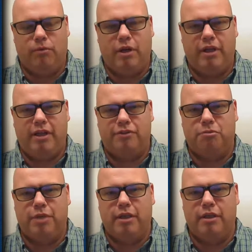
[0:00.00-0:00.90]
One has
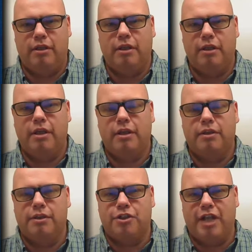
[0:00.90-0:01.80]
been
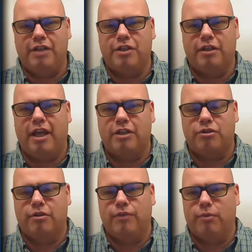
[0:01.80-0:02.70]
the changing nature
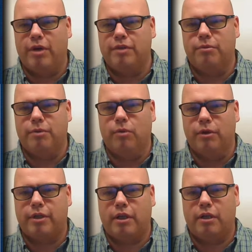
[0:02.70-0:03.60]
of the way that we work,